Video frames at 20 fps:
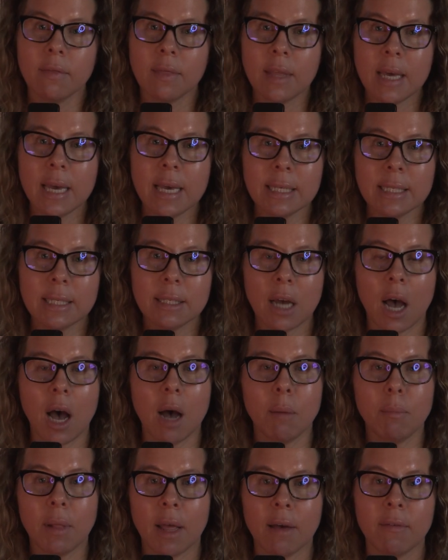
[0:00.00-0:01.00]
These
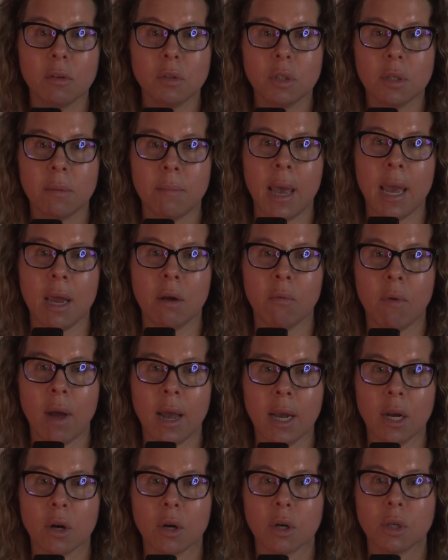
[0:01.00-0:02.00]
top-level domain
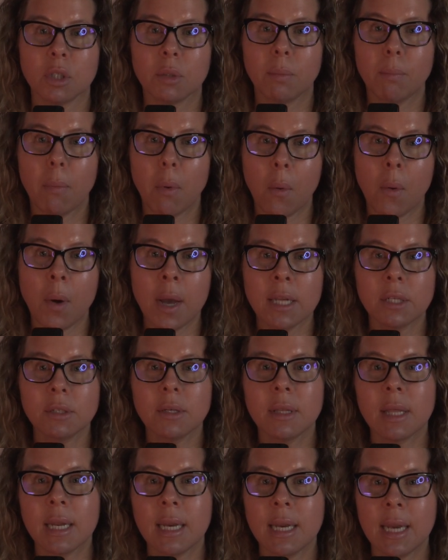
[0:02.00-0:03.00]
records point
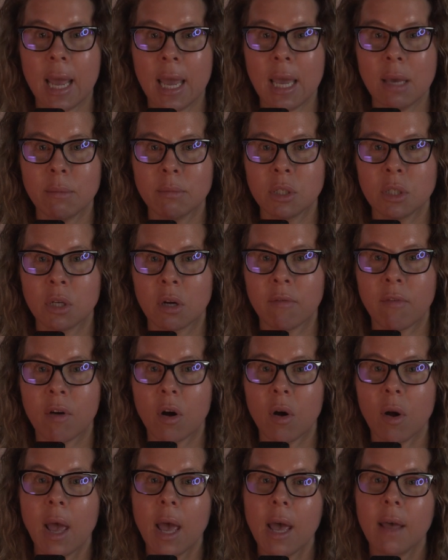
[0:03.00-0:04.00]
to the name
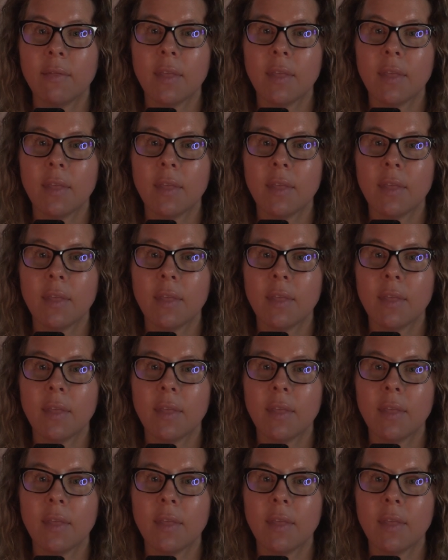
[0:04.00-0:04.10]
server